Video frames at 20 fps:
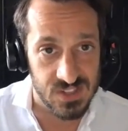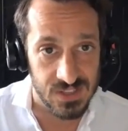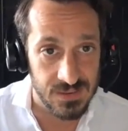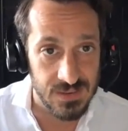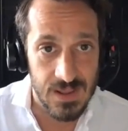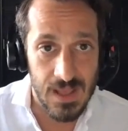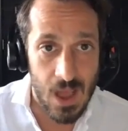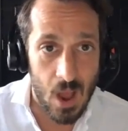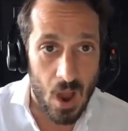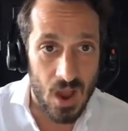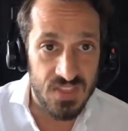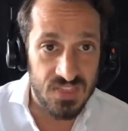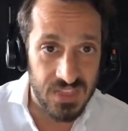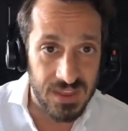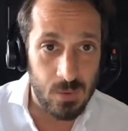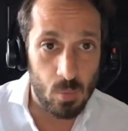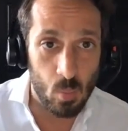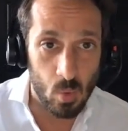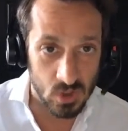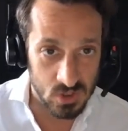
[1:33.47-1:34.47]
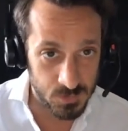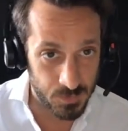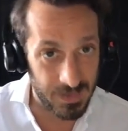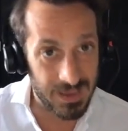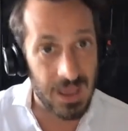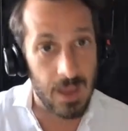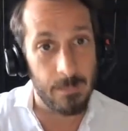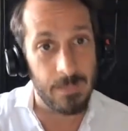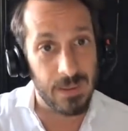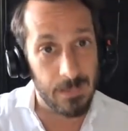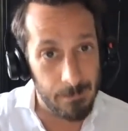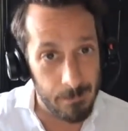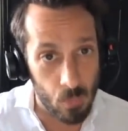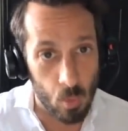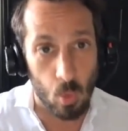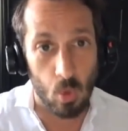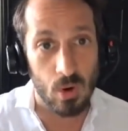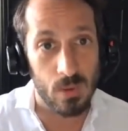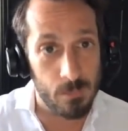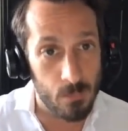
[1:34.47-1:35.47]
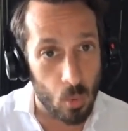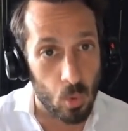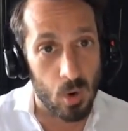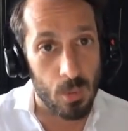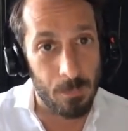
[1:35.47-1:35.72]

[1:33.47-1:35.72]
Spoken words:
And I think what's becoming more and more